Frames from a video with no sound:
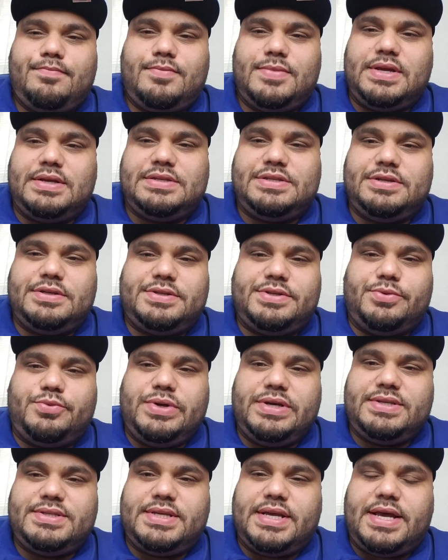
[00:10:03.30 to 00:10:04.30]
that's just a
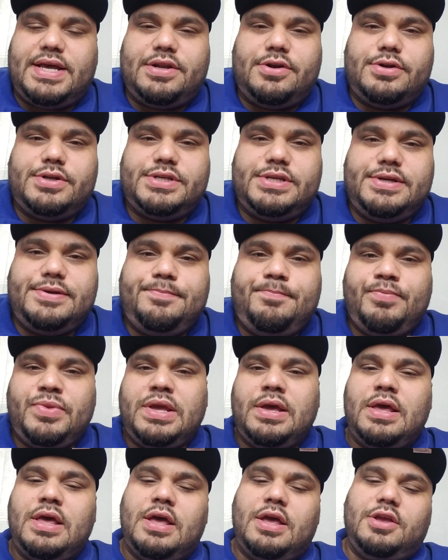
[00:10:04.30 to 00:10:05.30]
waste of energy.
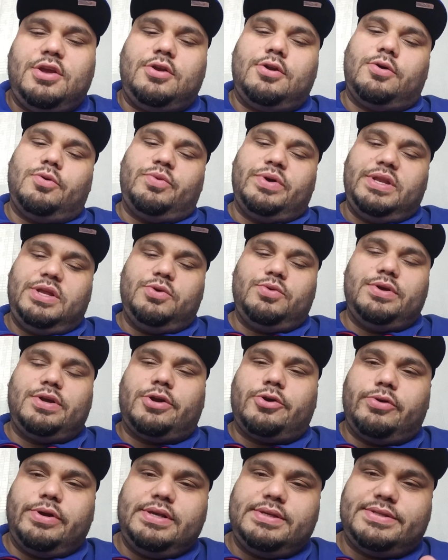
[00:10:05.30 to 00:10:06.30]
You know, when you
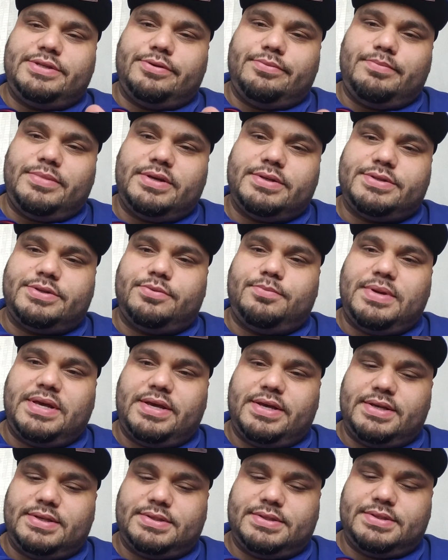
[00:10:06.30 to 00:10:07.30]
increase your muscle
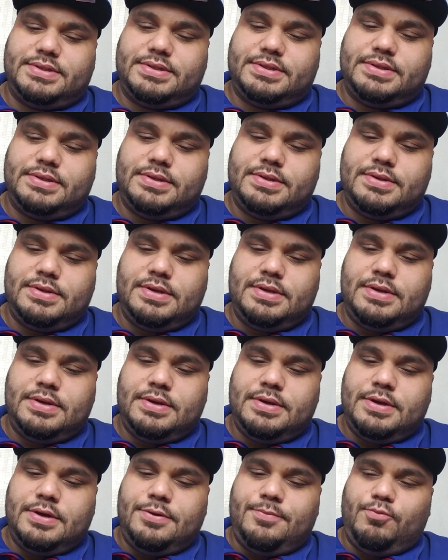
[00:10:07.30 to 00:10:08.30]
mass,
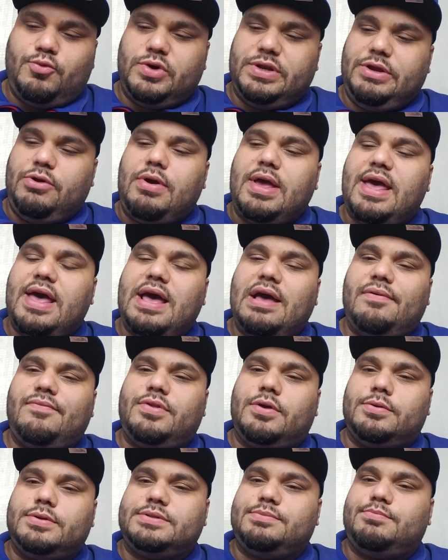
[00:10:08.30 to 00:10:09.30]
when you have
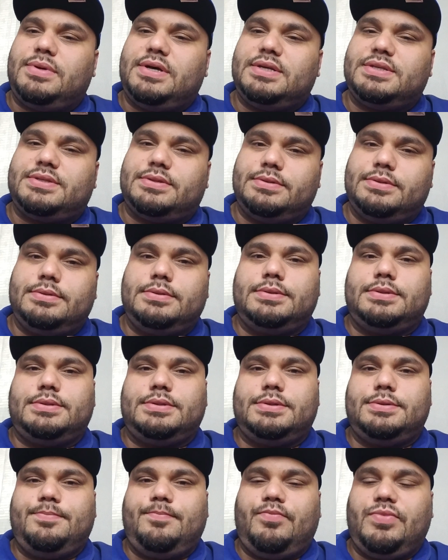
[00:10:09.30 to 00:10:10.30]
those
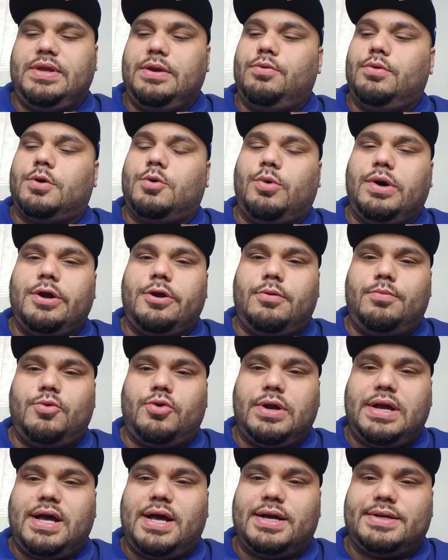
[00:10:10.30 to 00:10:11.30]
muscles, they require
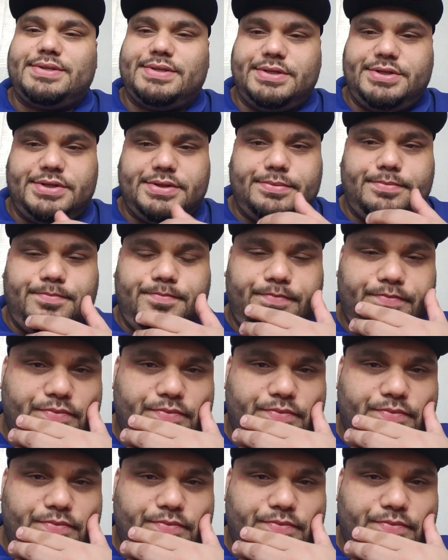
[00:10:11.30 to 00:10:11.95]
more oxygen.